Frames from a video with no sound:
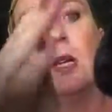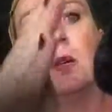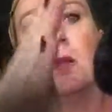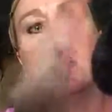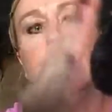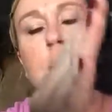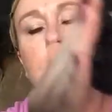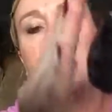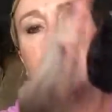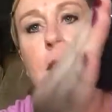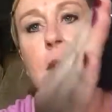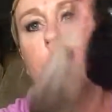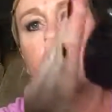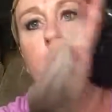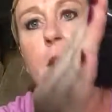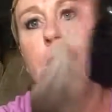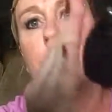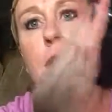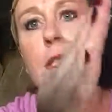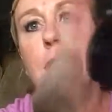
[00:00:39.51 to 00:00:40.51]
It'll stay
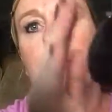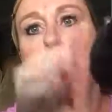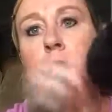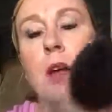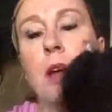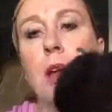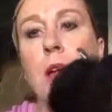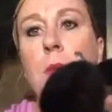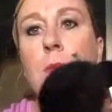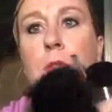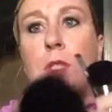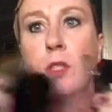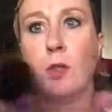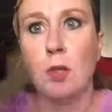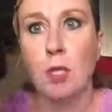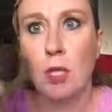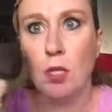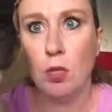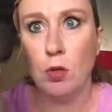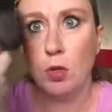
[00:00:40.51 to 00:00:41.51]
right on top so
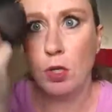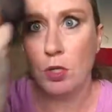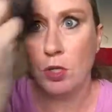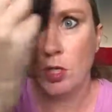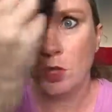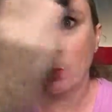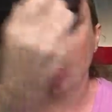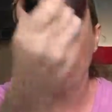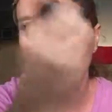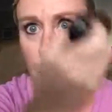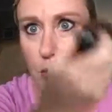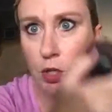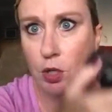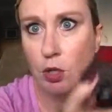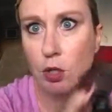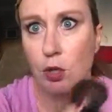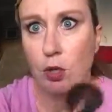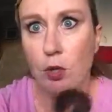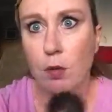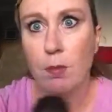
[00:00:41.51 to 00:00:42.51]
that you can just put
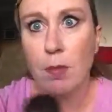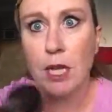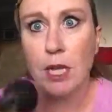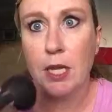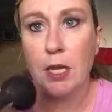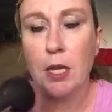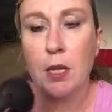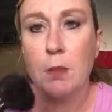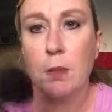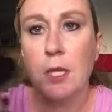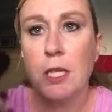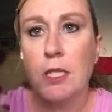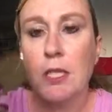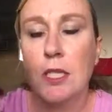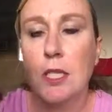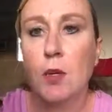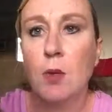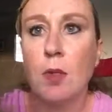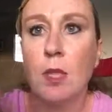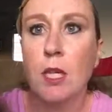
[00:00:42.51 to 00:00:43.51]
your makeup. And
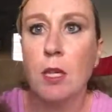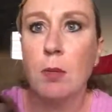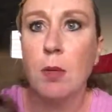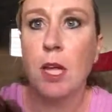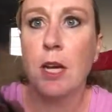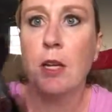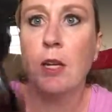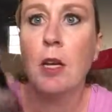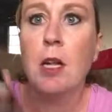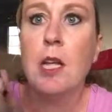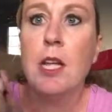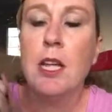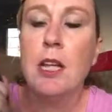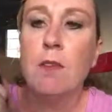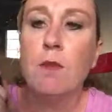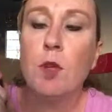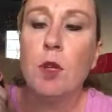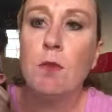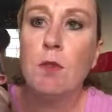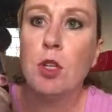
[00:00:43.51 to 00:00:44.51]
so think about it.
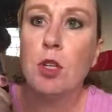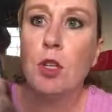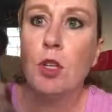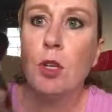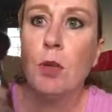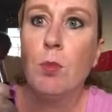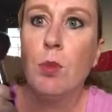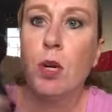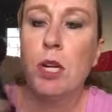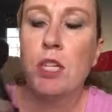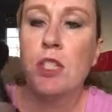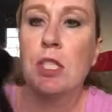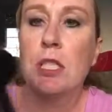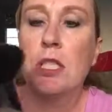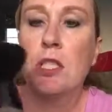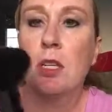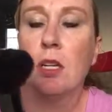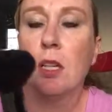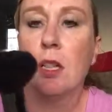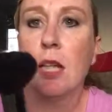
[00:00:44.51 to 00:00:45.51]
If you have a good brush
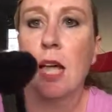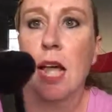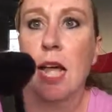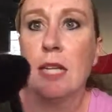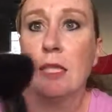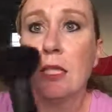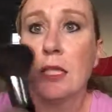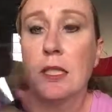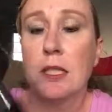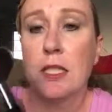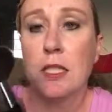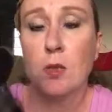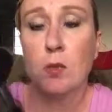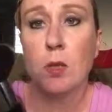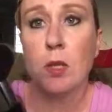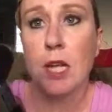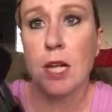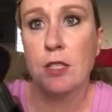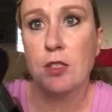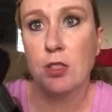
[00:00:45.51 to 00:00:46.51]
that's gonna last, because these will
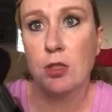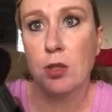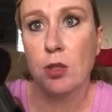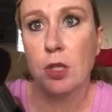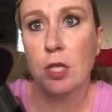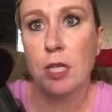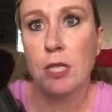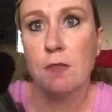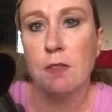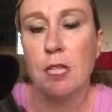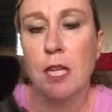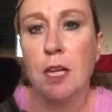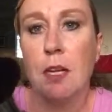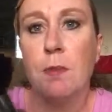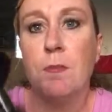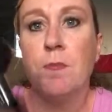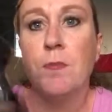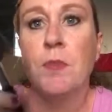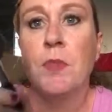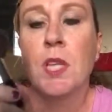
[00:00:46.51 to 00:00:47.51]
last your whole
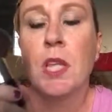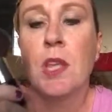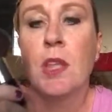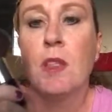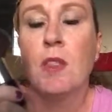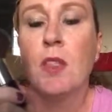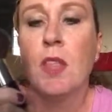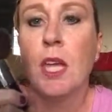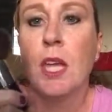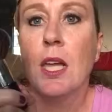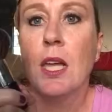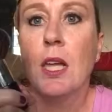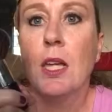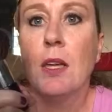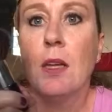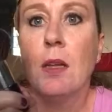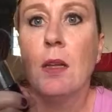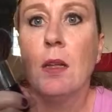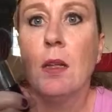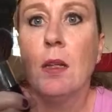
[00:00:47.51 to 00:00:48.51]
lifetime,
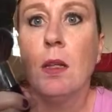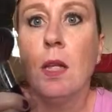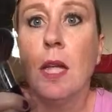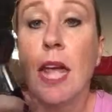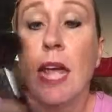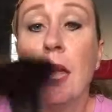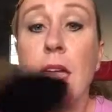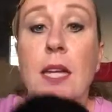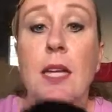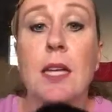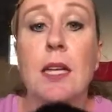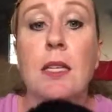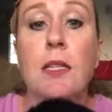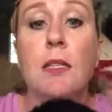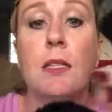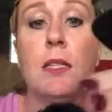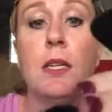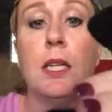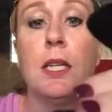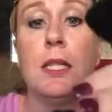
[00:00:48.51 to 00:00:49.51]
then
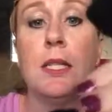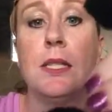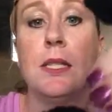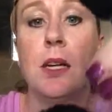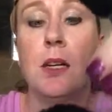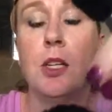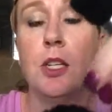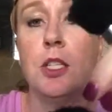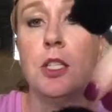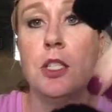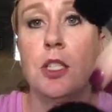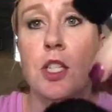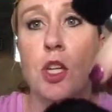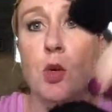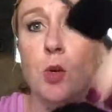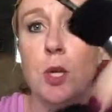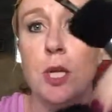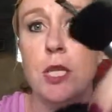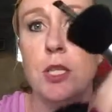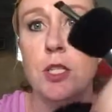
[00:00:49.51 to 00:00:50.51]
and it's not going to
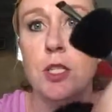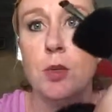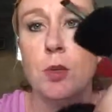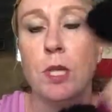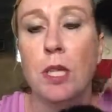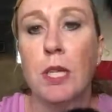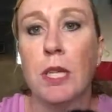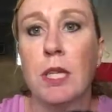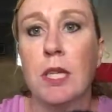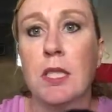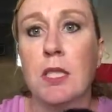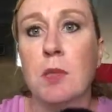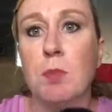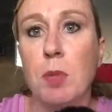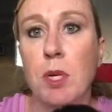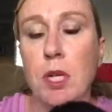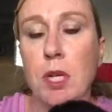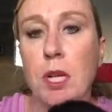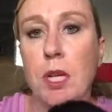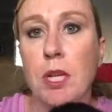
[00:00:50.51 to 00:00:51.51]
soak into it like a
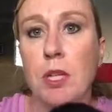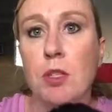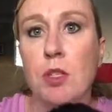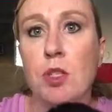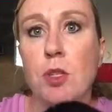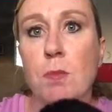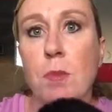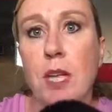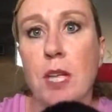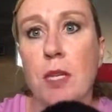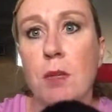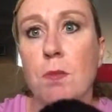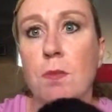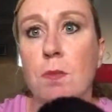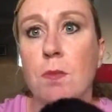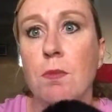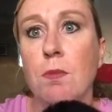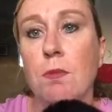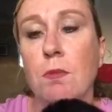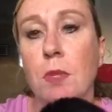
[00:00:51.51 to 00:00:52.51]
sponge. Makeup
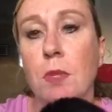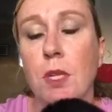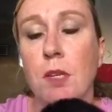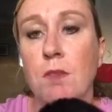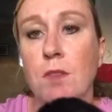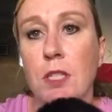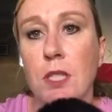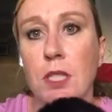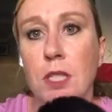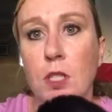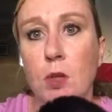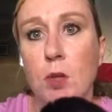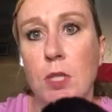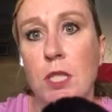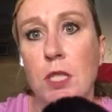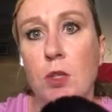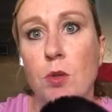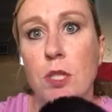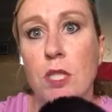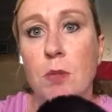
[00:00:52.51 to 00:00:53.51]
if it soaks
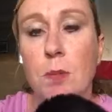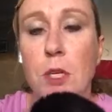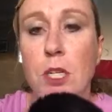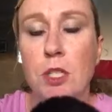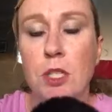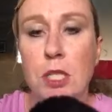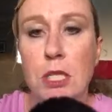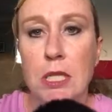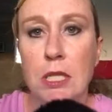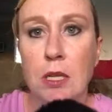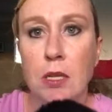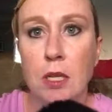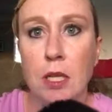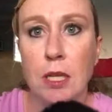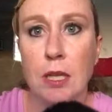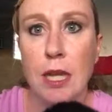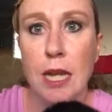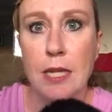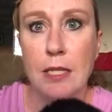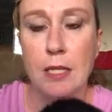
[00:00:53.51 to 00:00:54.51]
into a sponge, it's not going to
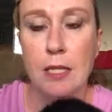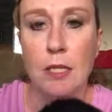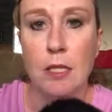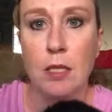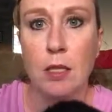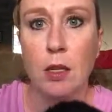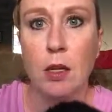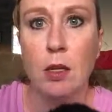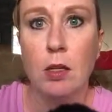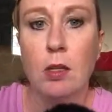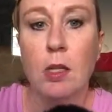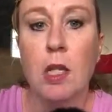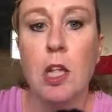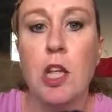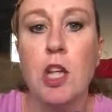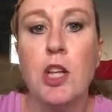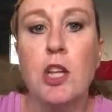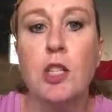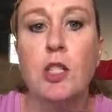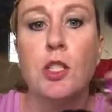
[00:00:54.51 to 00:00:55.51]
last as long.
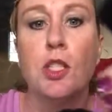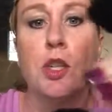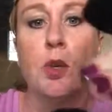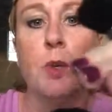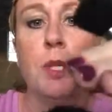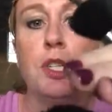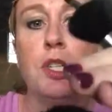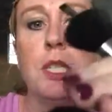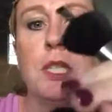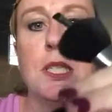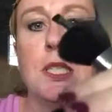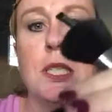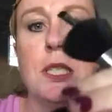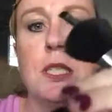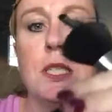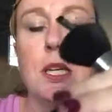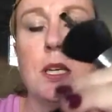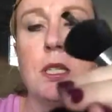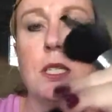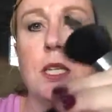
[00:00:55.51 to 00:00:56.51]
So it just
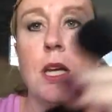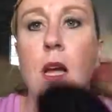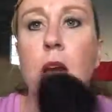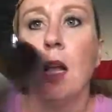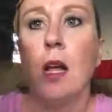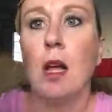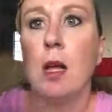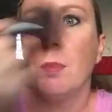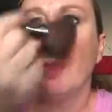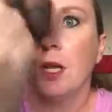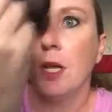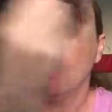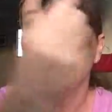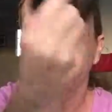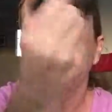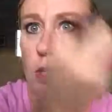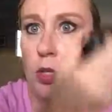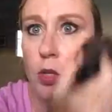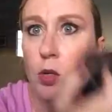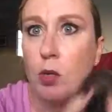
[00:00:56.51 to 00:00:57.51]
sits on top and
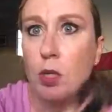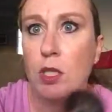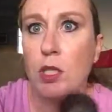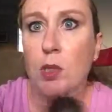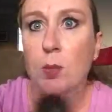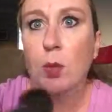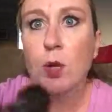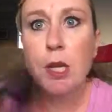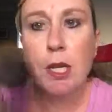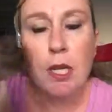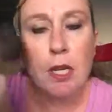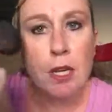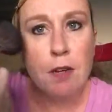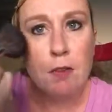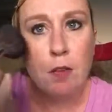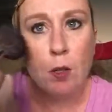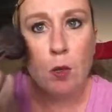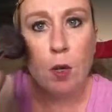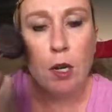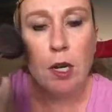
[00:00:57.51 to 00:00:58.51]
then you can spread it
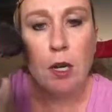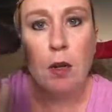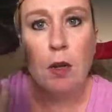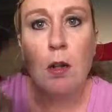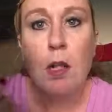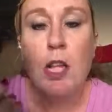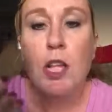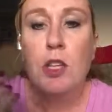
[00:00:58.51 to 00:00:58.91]
everywhere.